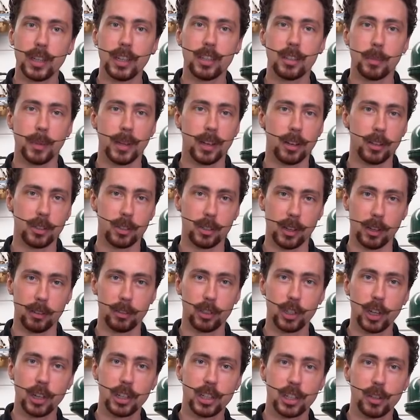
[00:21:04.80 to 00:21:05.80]
need to be able to
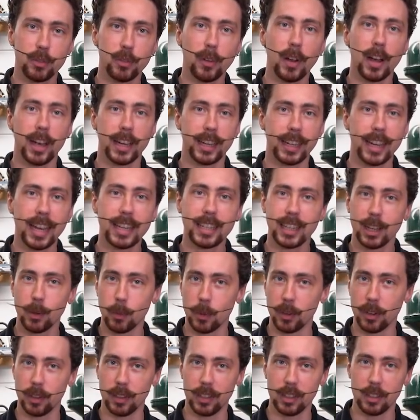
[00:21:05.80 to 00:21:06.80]
justify getting
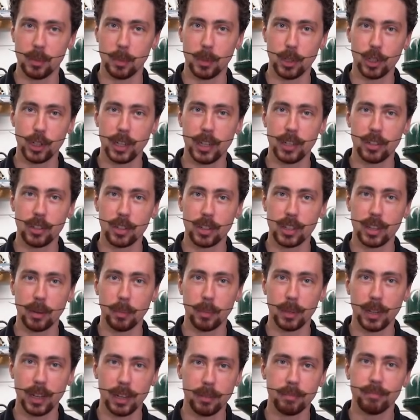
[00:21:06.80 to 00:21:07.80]
one of these machines to
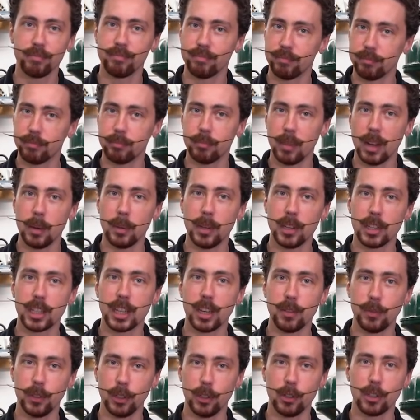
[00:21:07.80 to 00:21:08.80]
somebody, maybe it's
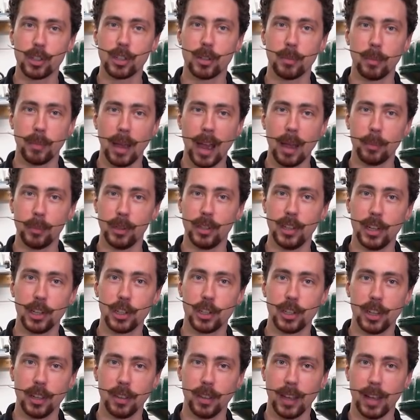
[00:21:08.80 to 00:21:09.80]
giving you some
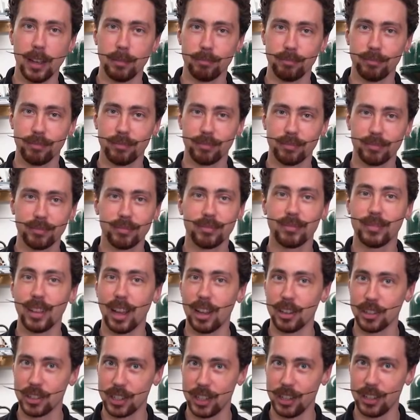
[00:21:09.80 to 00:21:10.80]
ammunition in that.
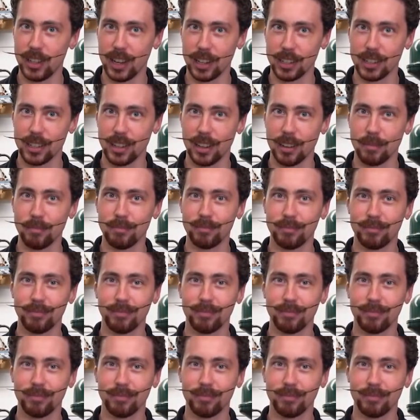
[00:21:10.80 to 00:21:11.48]
I'll see you next time.